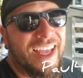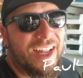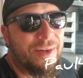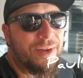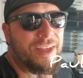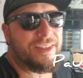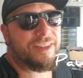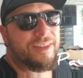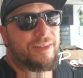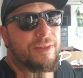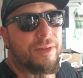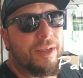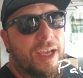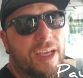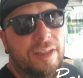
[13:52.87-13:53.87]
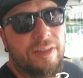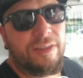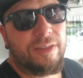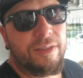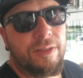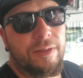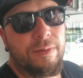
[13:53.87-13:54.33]
Anyways, guys,
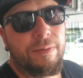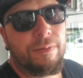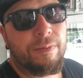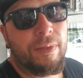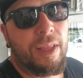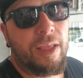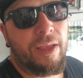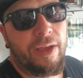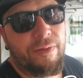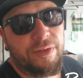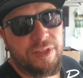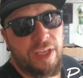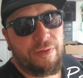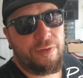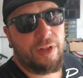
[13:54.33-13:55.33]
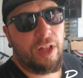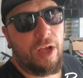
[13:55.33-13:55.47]
have a safe,